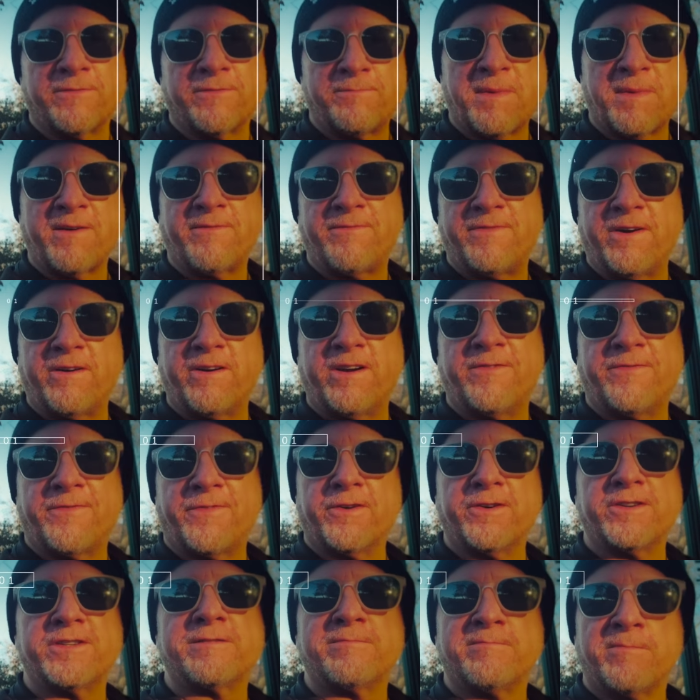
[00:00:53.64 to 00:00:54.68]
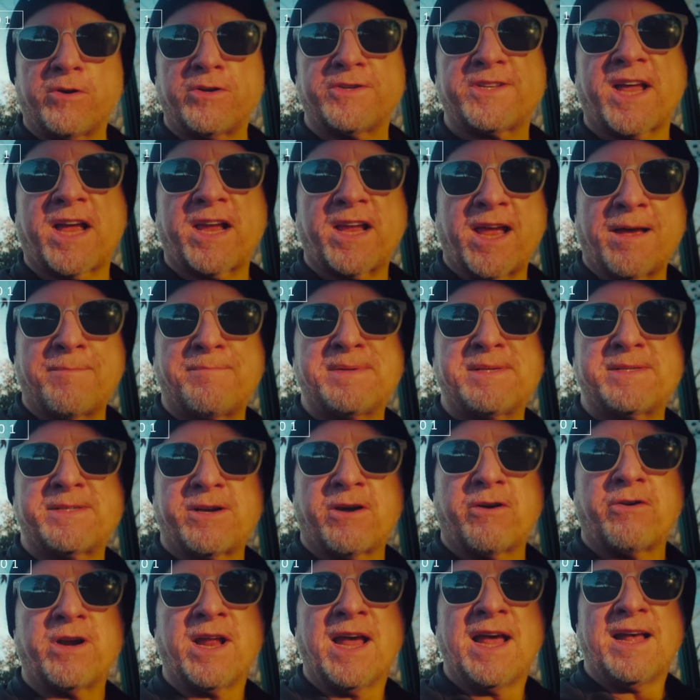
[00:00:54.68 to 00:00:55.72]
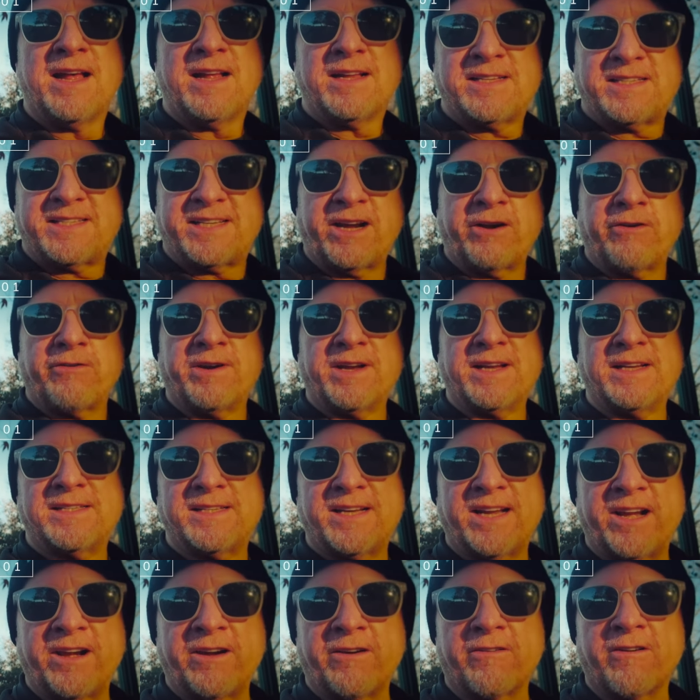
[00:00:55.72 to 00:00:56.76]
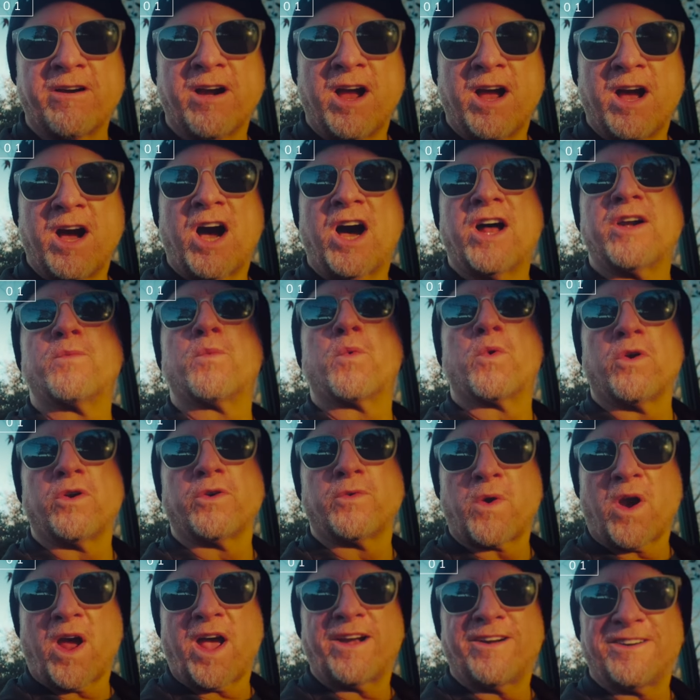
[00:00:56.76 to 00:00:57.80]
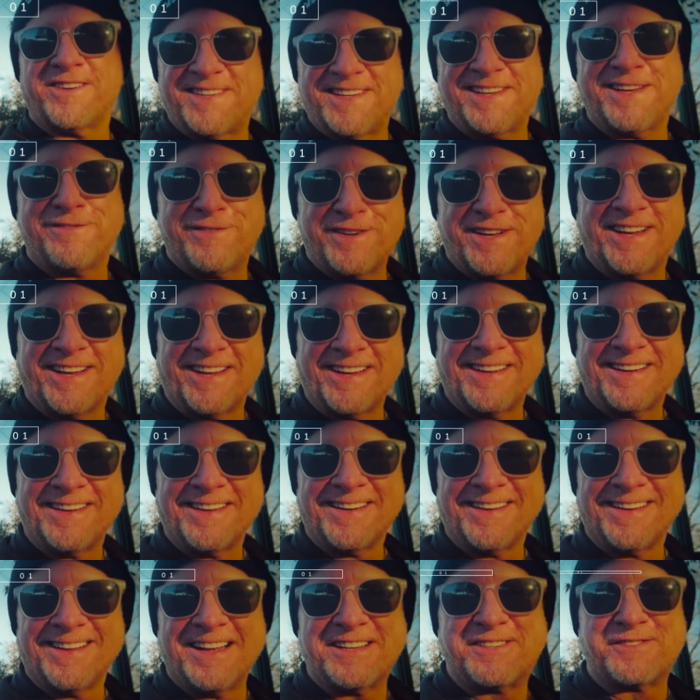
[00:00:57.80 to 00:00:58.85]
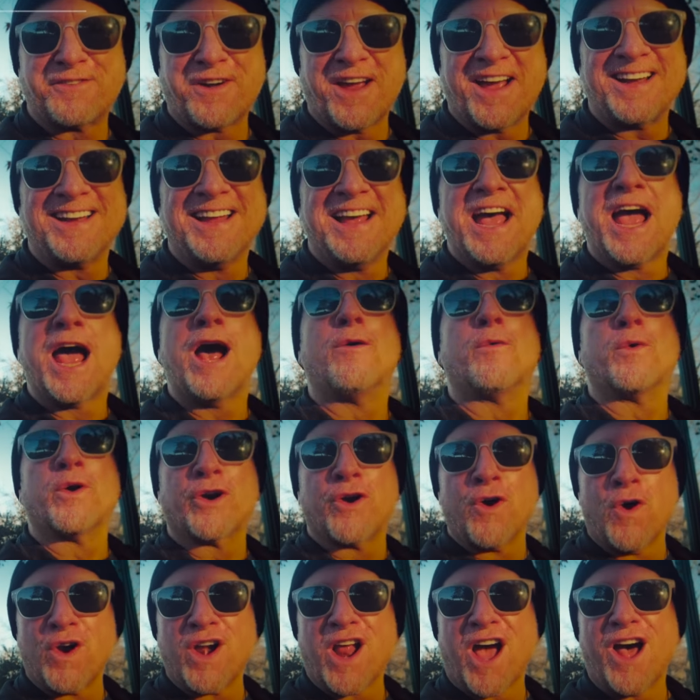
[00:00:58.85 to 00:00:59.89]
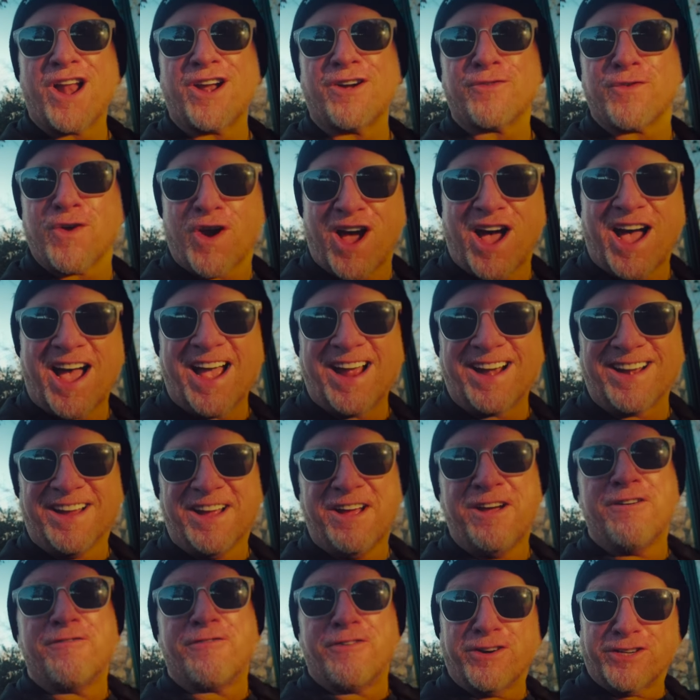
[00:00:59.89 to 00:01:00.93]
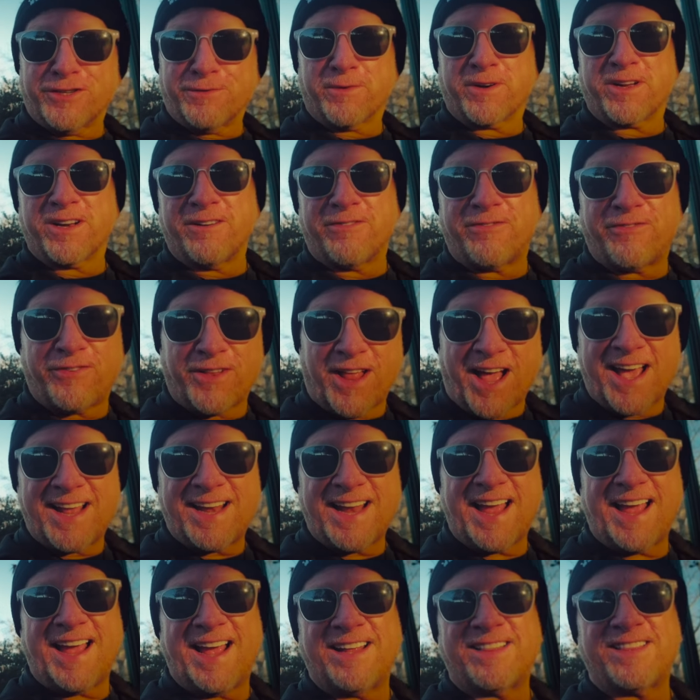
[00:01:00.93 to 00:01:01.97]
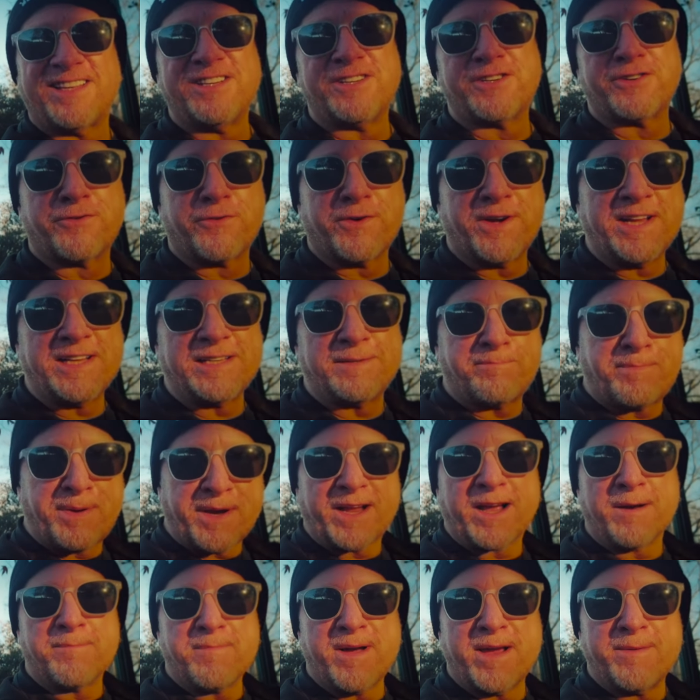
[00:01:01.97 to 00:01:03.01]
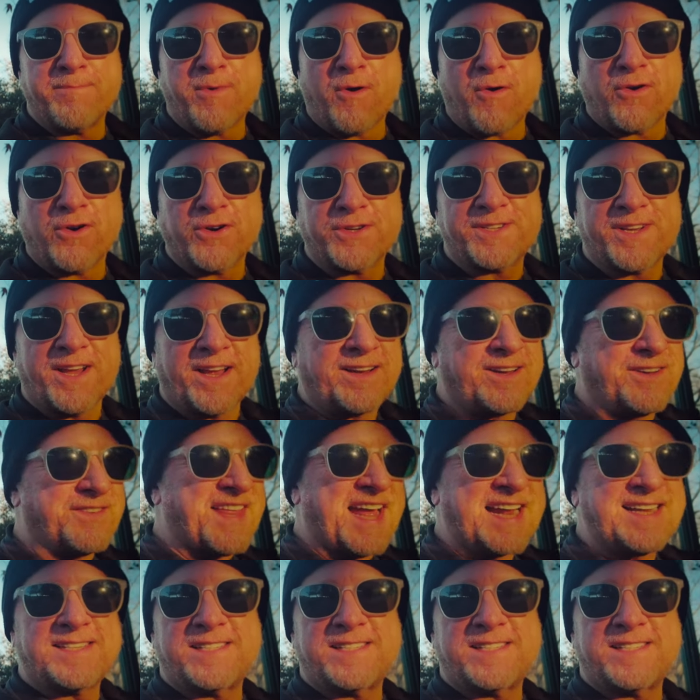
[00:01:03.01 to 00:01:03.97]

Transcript: of my very first multi episode series here on World Rider TV. That's right. And we're going on a ride. First, we're going to fly to Athens, Greece, pick up my motorcycle, that